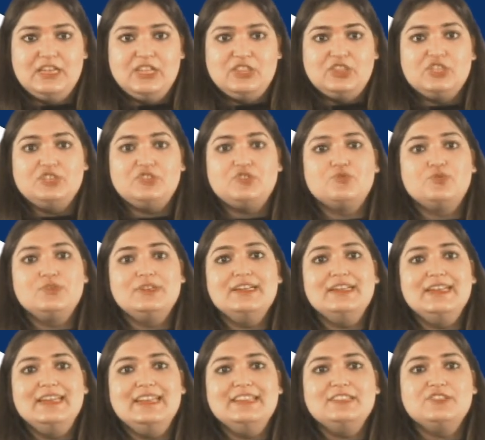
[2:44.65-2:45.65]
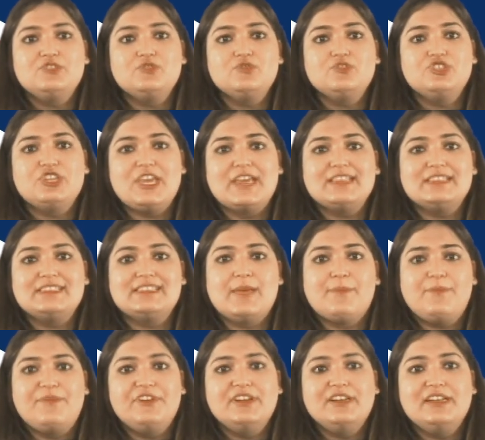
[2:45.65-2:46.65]
The student needs to check
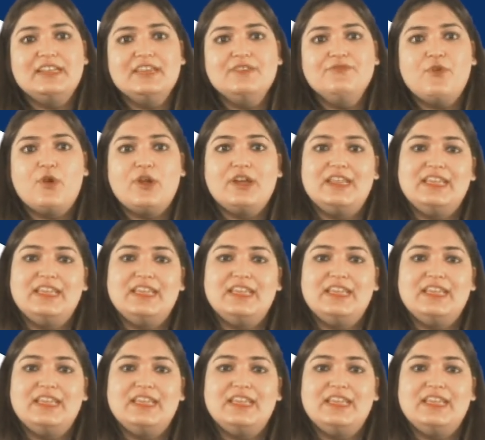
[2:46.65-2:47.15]
separately for